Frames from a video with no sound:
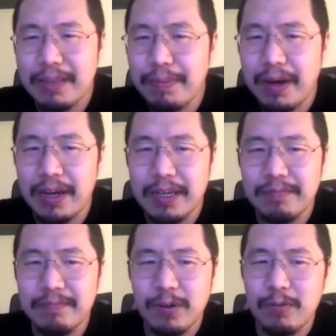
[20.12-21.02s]
by
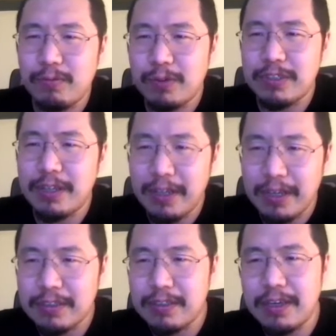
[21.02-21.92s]

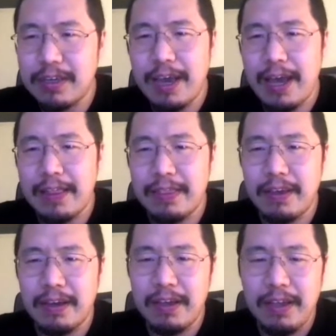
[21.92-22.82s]
resiliency, and the